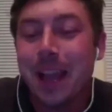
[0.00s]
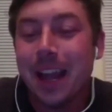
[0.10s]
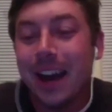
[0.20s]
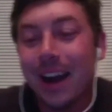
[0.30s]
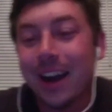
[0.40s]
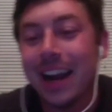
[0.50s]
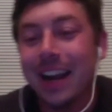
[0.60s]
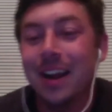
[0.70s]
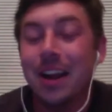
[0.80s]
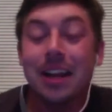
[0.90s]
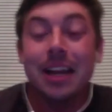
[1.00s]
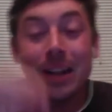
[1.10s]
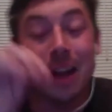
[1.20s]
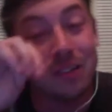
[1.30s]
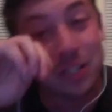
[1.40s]
All right.
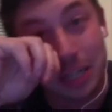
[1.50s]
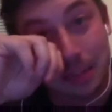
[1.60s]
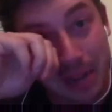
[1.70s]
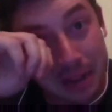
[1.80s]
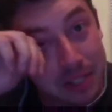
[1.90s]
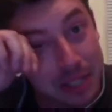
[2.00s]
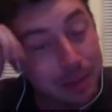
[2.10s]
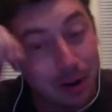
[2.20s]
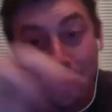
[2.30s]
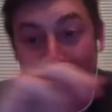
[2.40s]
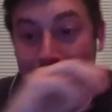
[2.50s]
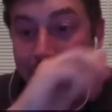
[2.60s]
Never sleeping over here.